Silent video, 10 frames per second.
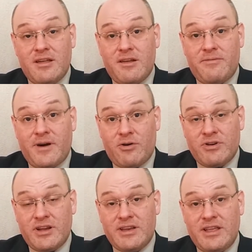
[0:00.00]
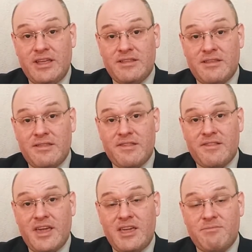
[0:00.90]
founded in the
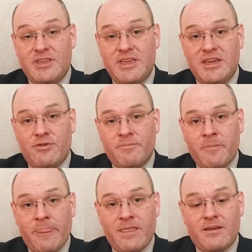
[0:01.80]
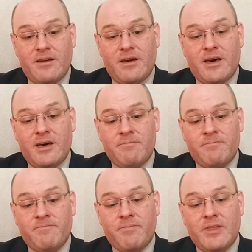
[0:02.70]
same year.
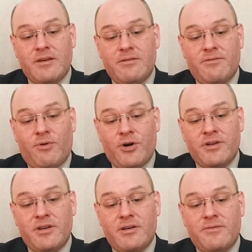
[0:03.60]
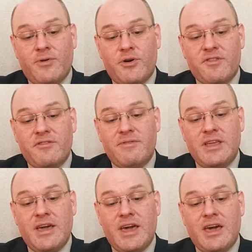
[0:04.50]
First we
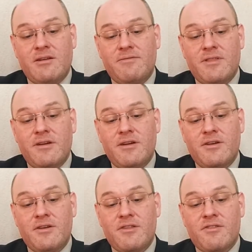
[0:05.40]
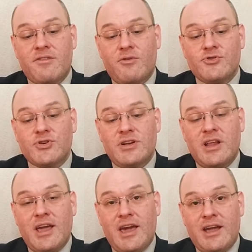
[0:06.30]
have the
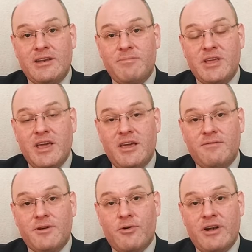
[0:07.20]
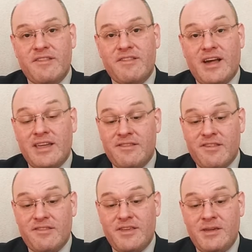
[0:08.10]
Social and Behavioral
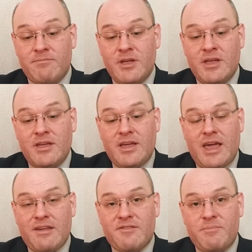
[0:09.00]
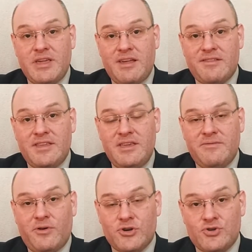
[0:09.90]
Sciences team, SBST
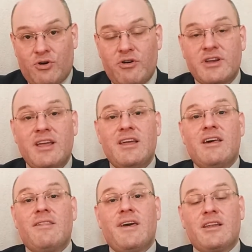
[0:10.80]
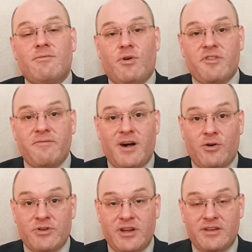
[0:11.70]
for short, that was
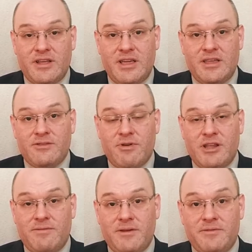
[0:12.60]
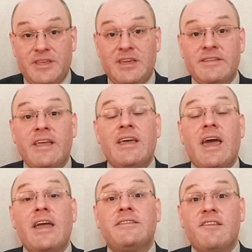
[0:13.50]
founded in 2015
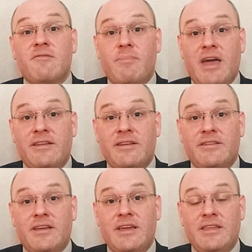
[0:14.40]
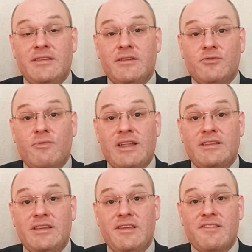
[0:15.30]
and disbanded in
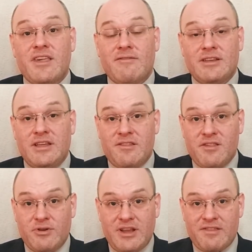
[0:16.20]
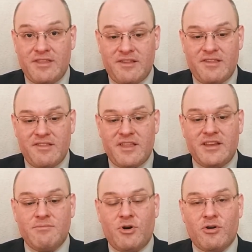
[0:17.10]
2017. So it doesn't exist
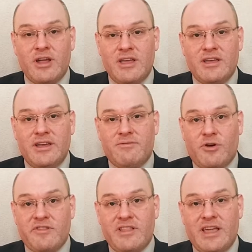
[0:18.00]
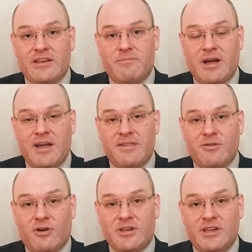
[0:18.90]
anymore. It was led by the
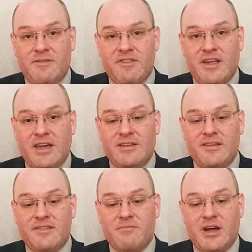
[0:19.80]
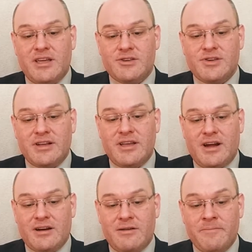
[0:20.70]
cognitive scientist Maya
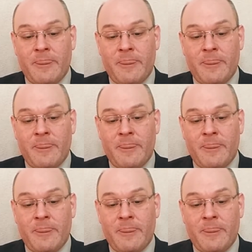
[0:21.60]
Shankar.